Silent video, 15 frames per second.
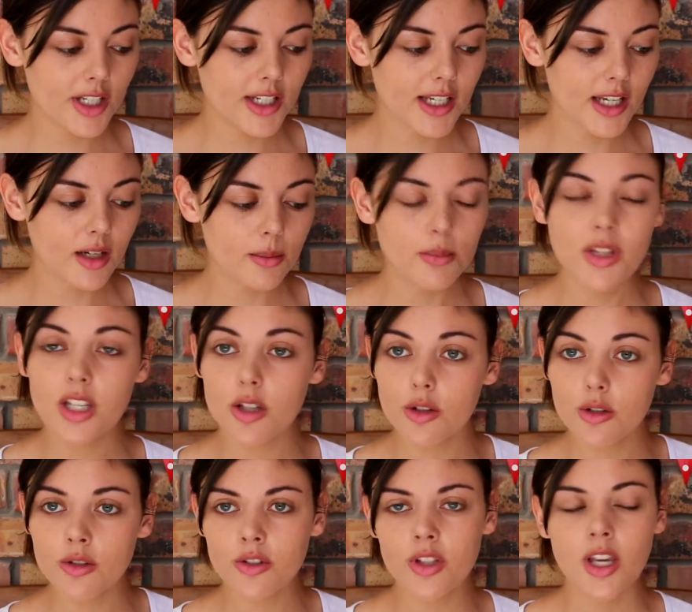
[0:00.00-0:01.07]
and cannot be
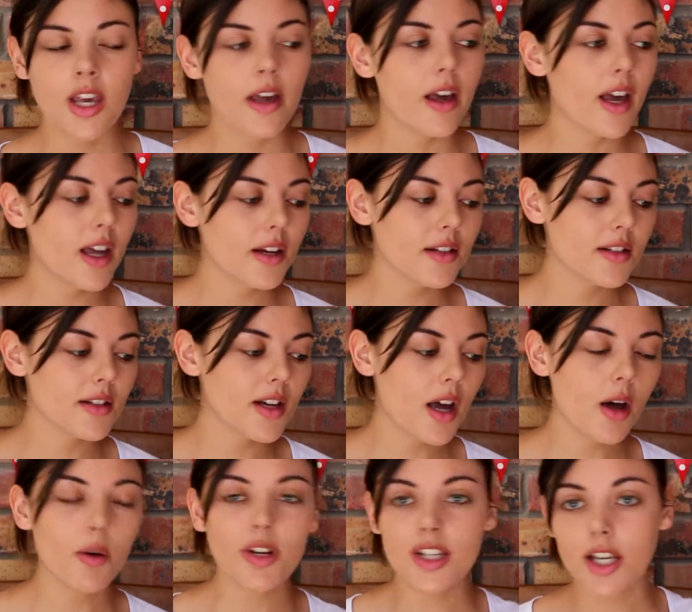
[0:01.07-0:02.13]
used and is
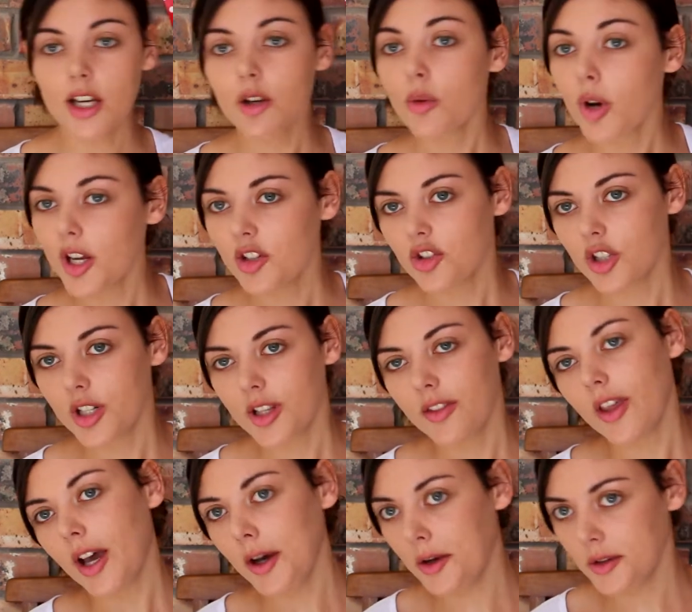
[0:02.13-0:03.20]
now a decoration in
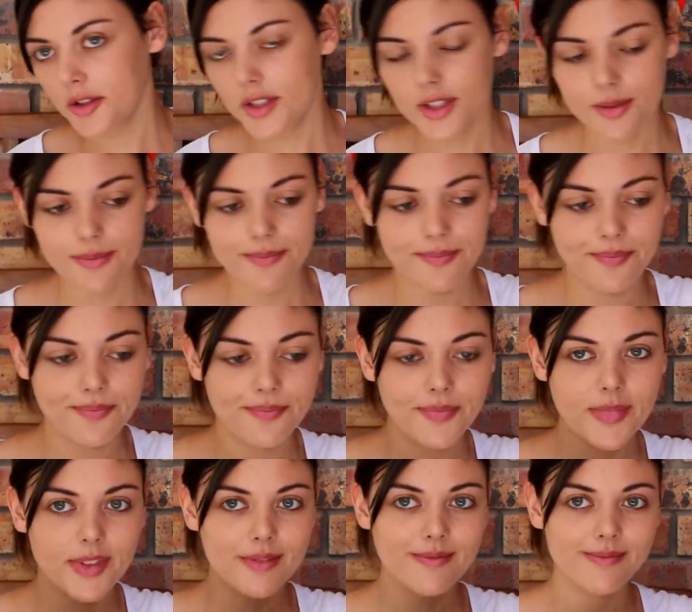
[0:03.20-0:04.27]
the house.
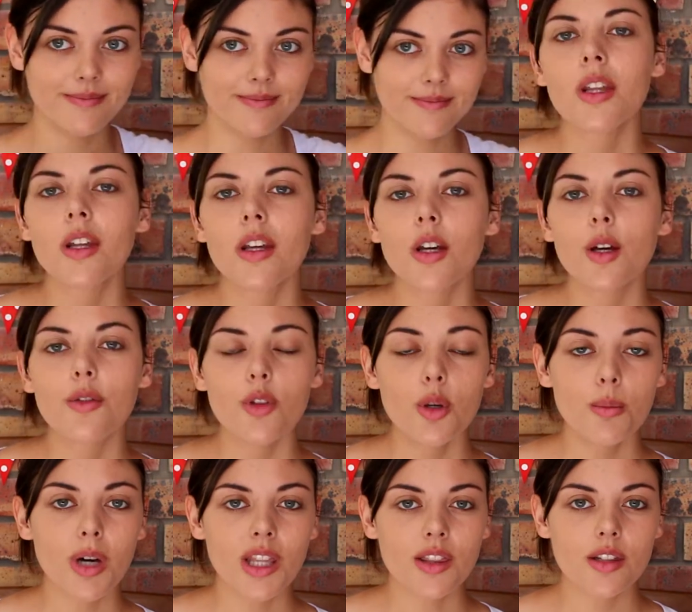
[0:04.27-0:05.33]
A few
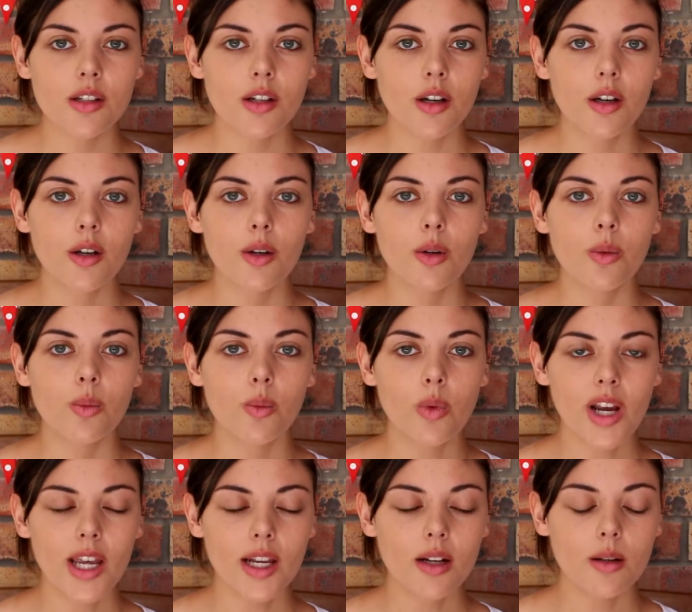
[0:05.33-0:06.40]
months ago,
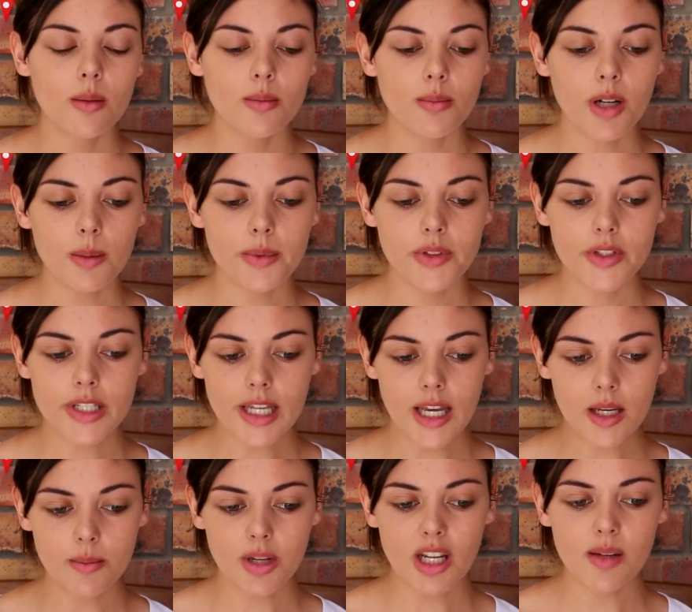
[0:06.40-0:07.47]
when Bubbles
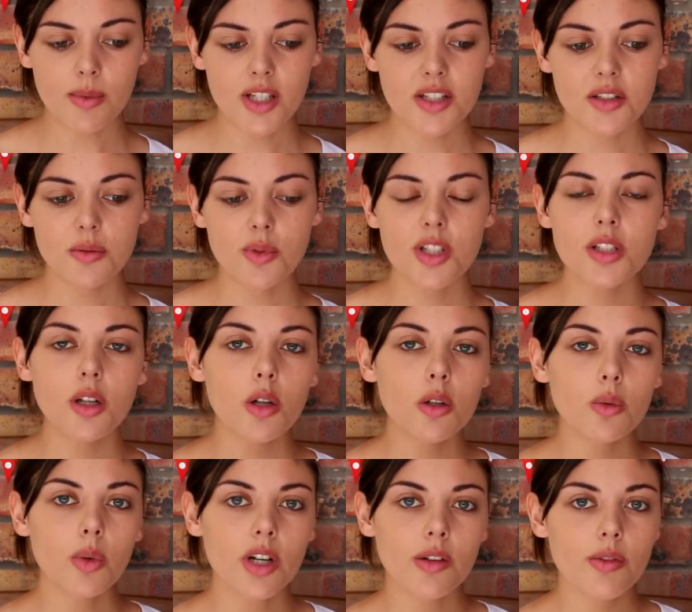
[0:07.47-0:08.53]
had babies, we sold
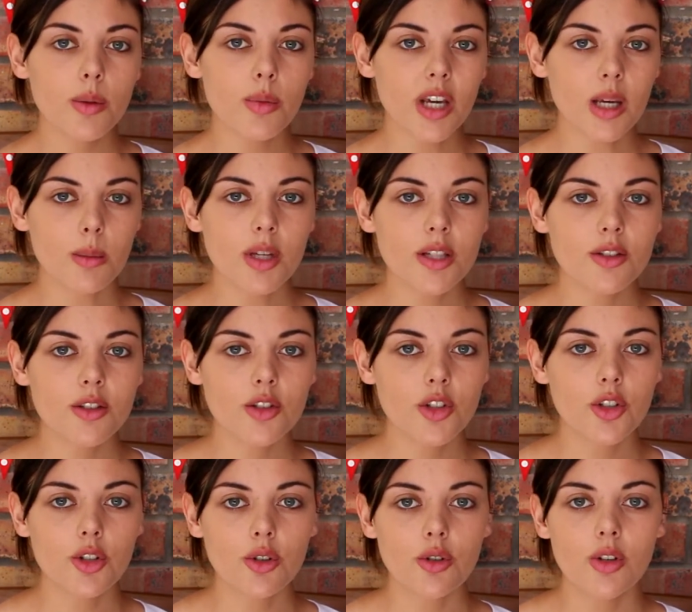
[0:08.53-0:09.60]
one of the babies
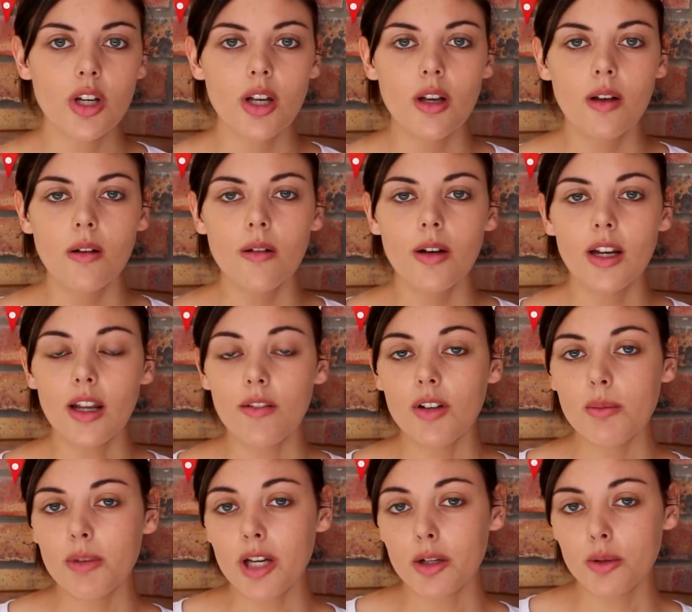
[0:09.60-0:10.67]
to a lovely
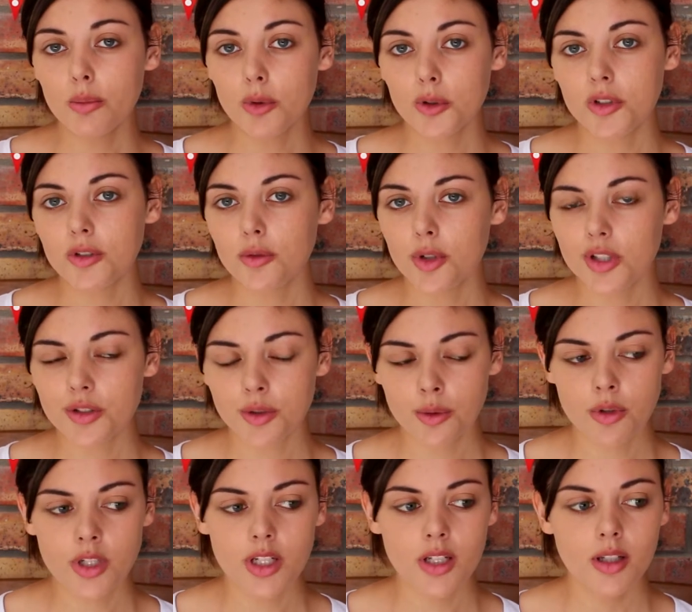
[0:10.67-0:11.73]
man who bought it for his
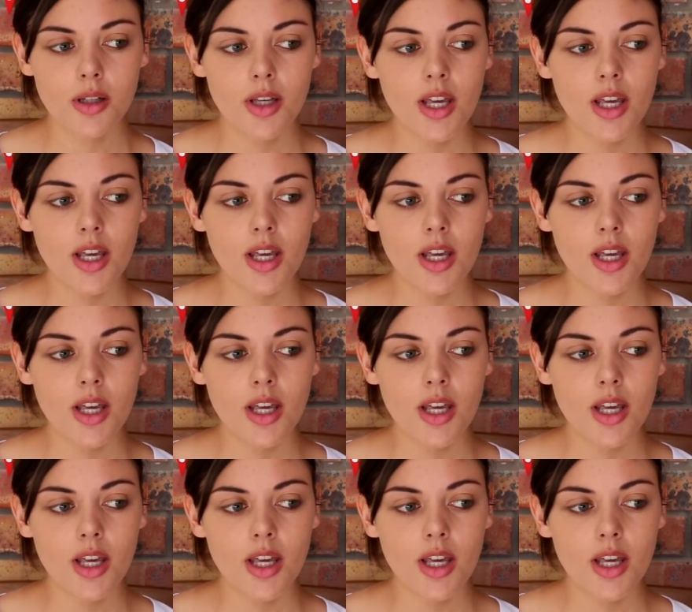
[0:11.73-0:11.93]
daughter,